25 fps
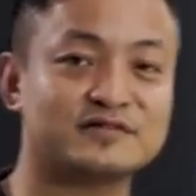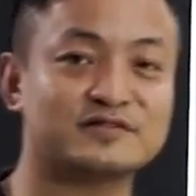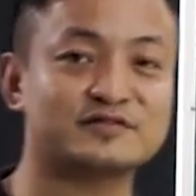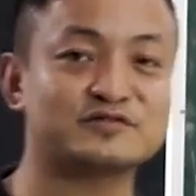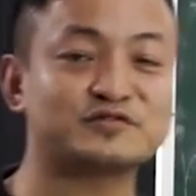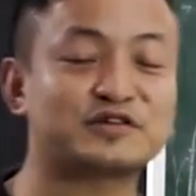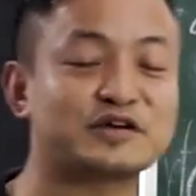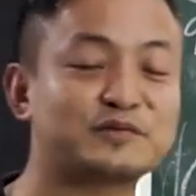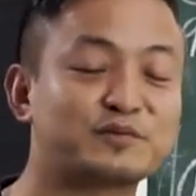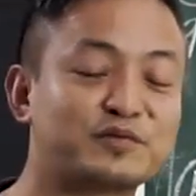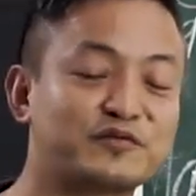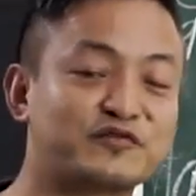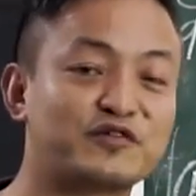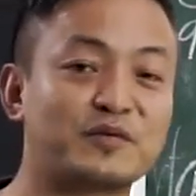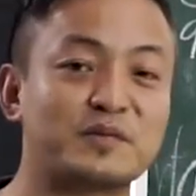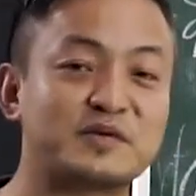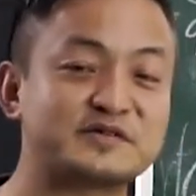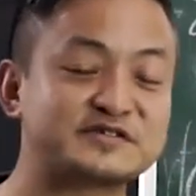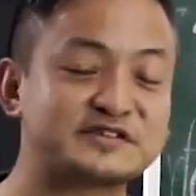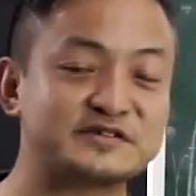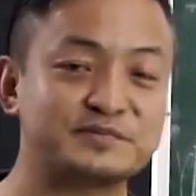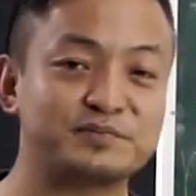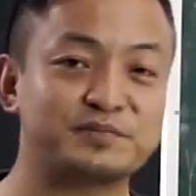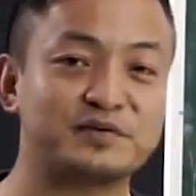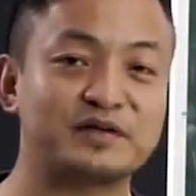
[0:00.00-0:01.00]
you can perform a
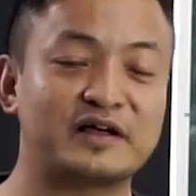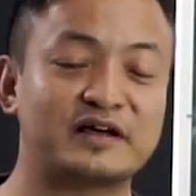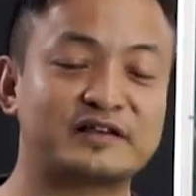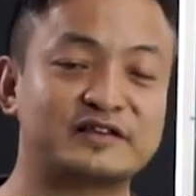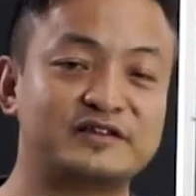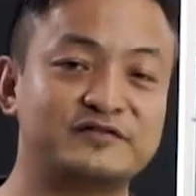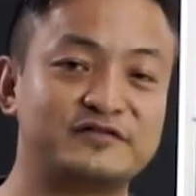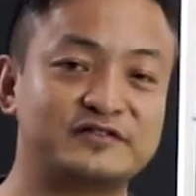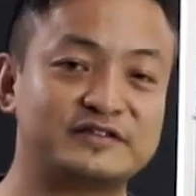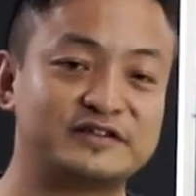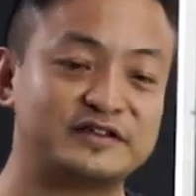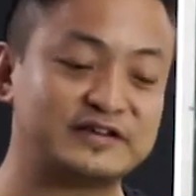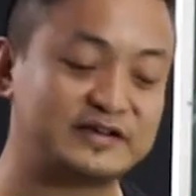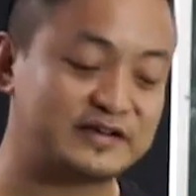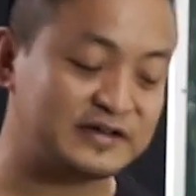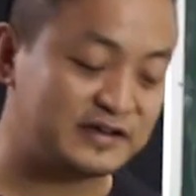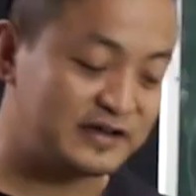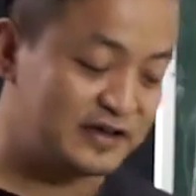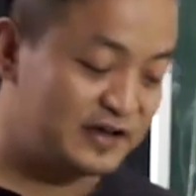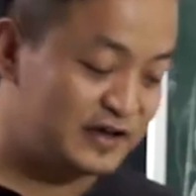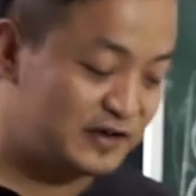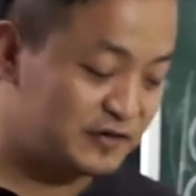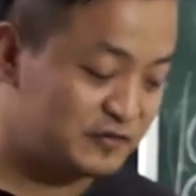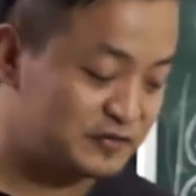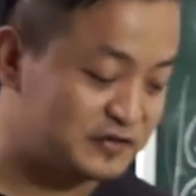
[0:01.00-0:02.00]
simple activity.
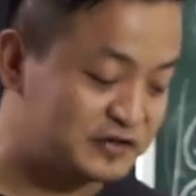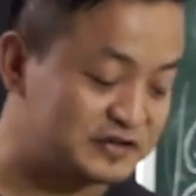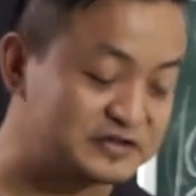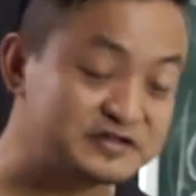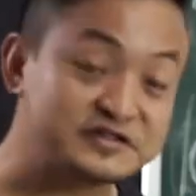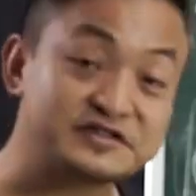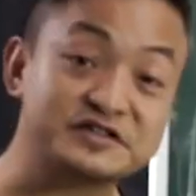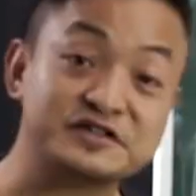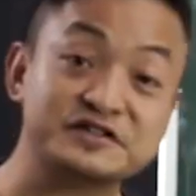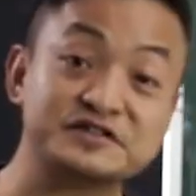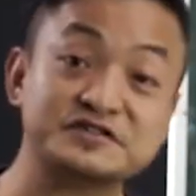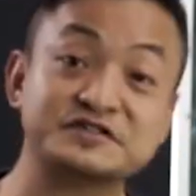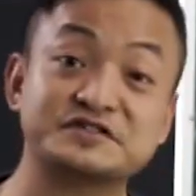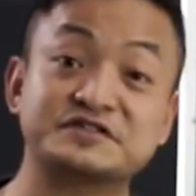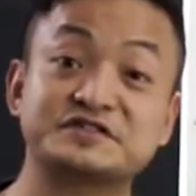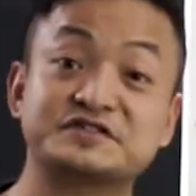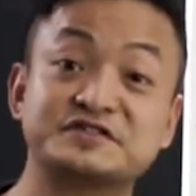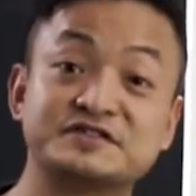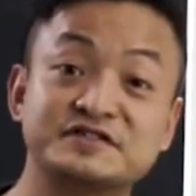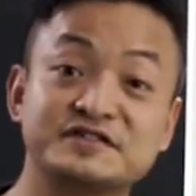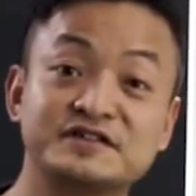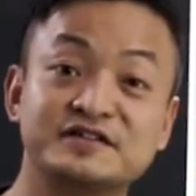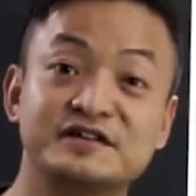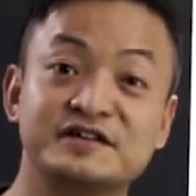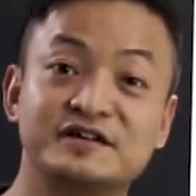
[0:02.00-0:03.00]
You can just
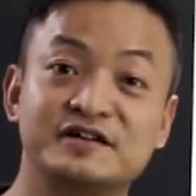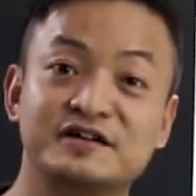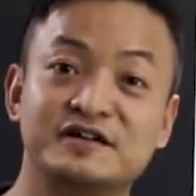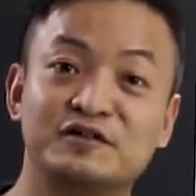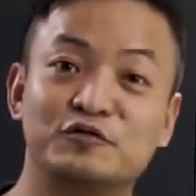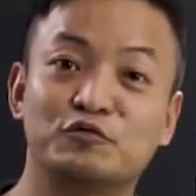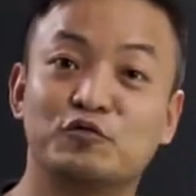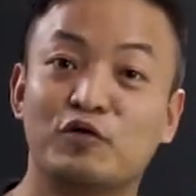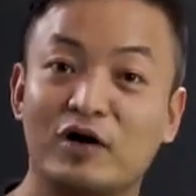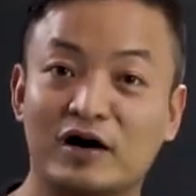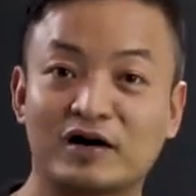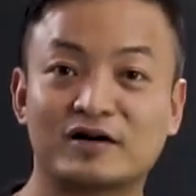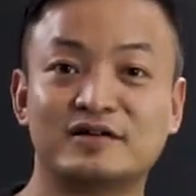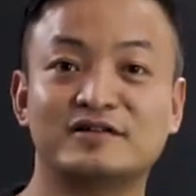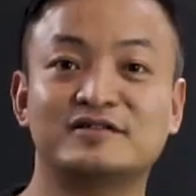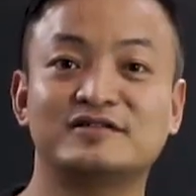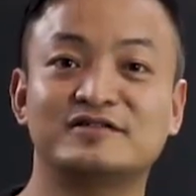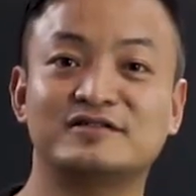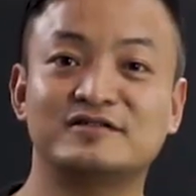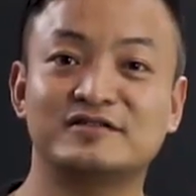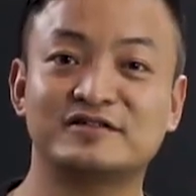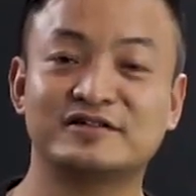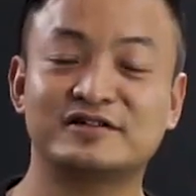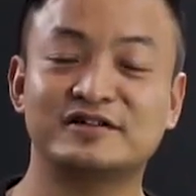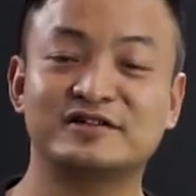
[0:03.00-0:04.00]
walk.
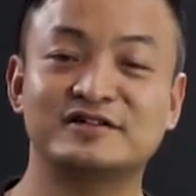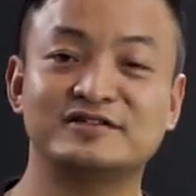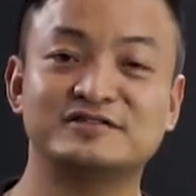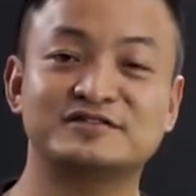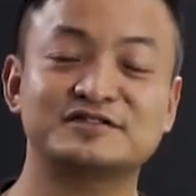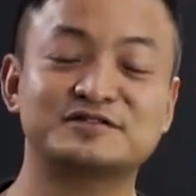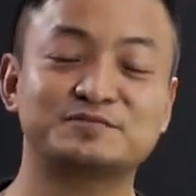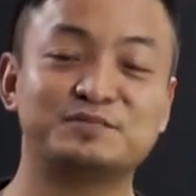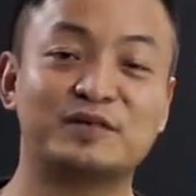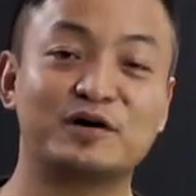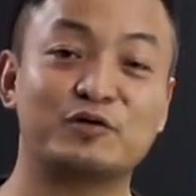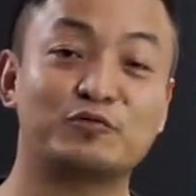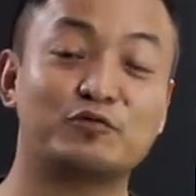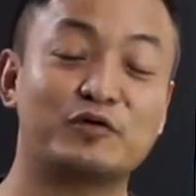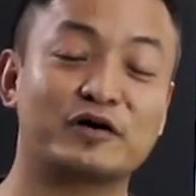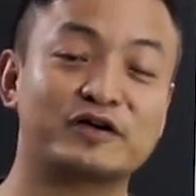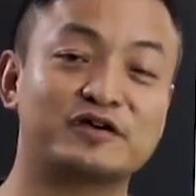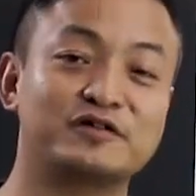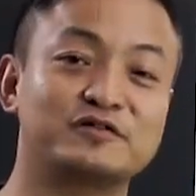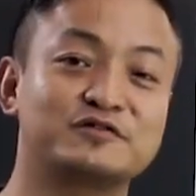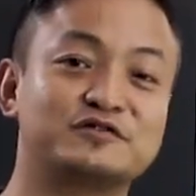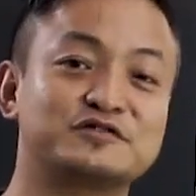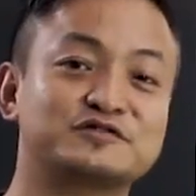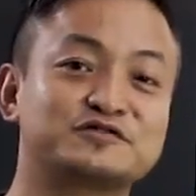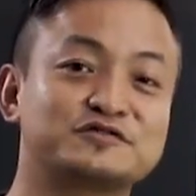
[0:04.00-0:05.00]
Okay, just by
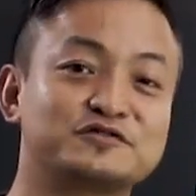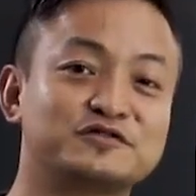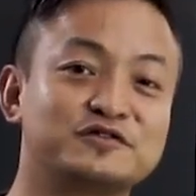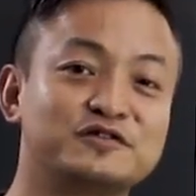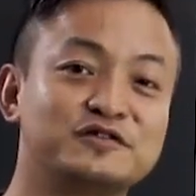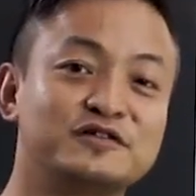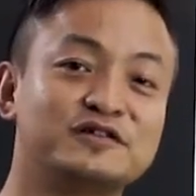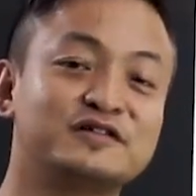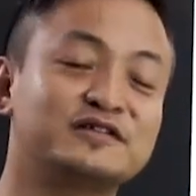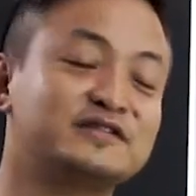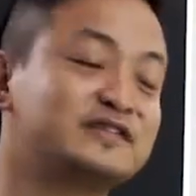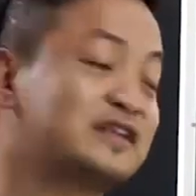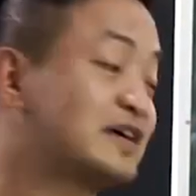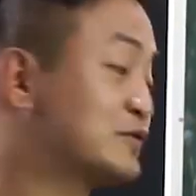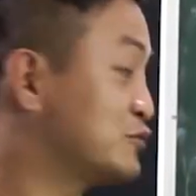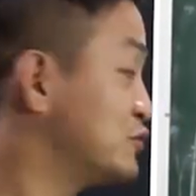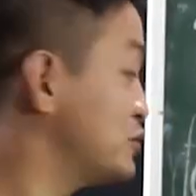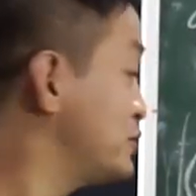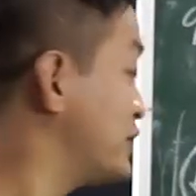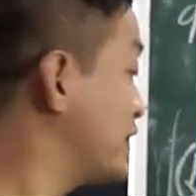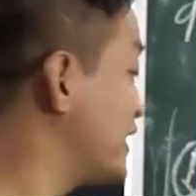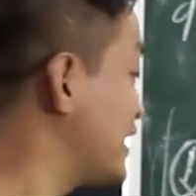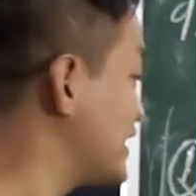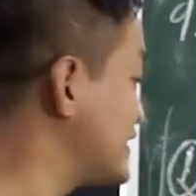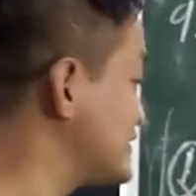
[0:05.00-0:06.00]
walking also, that will
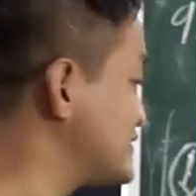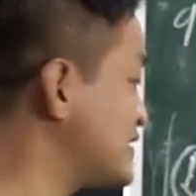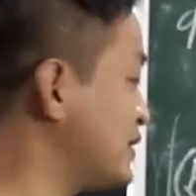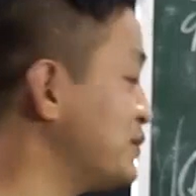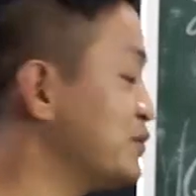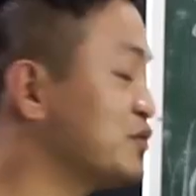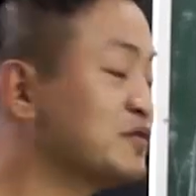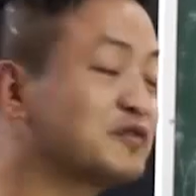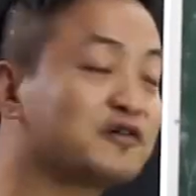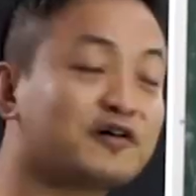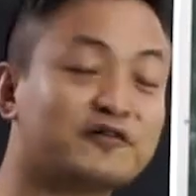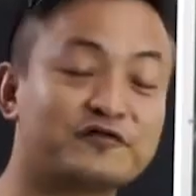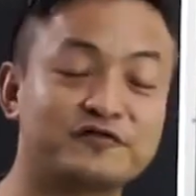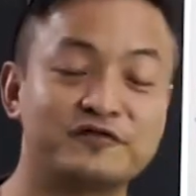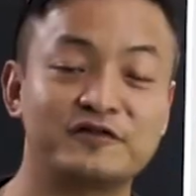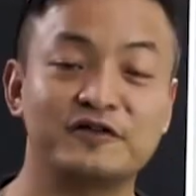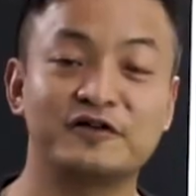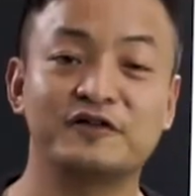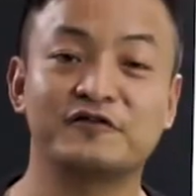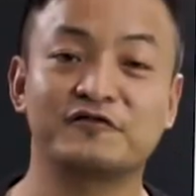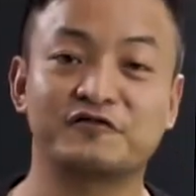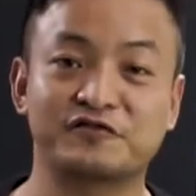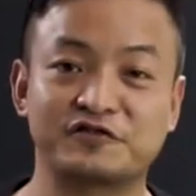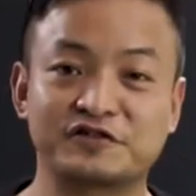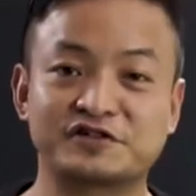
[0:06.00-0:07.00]
be an example of
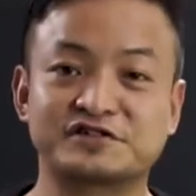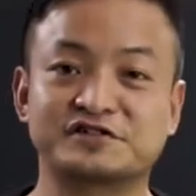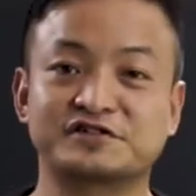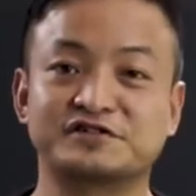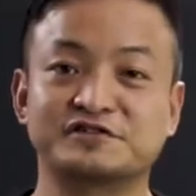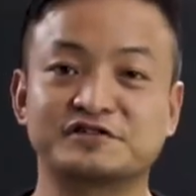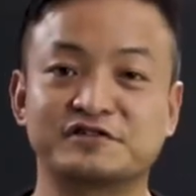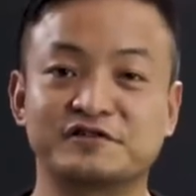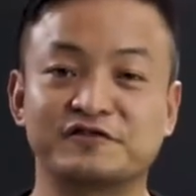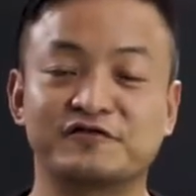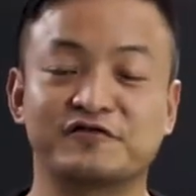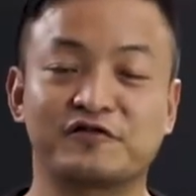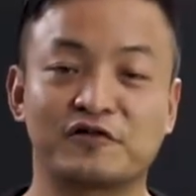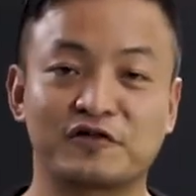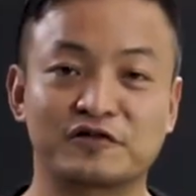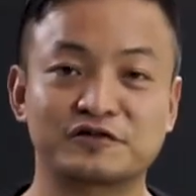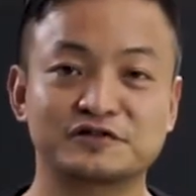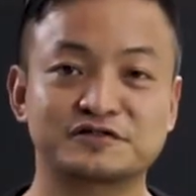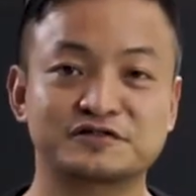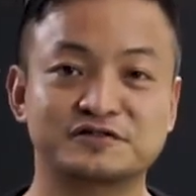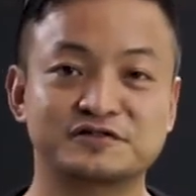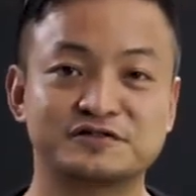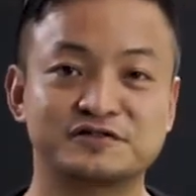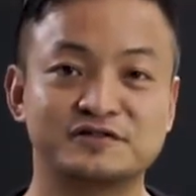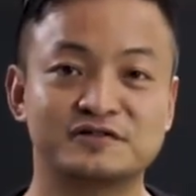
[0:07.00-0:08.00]
frictional
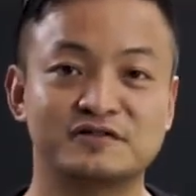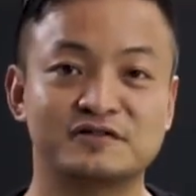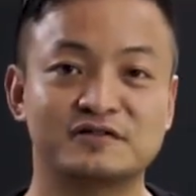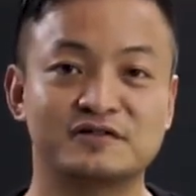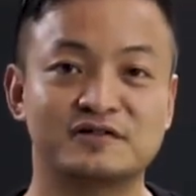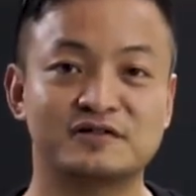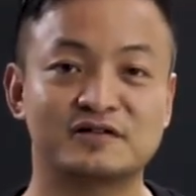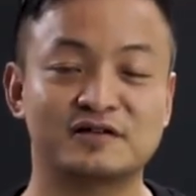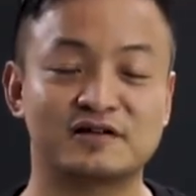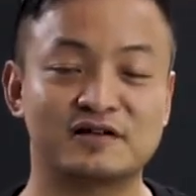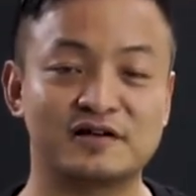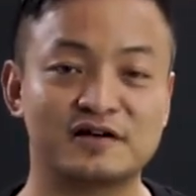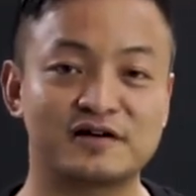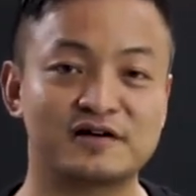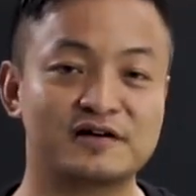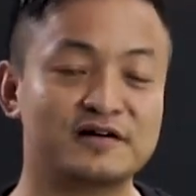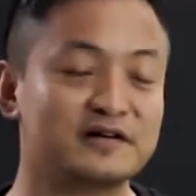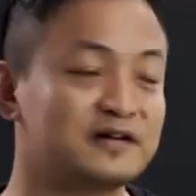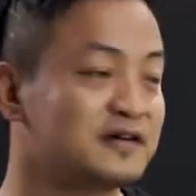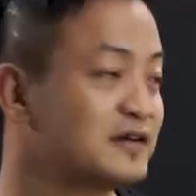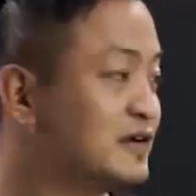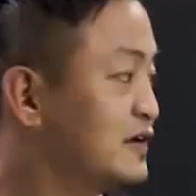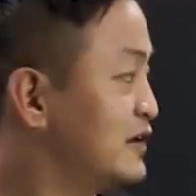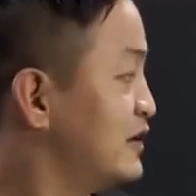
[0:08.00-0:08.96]
force. Clear?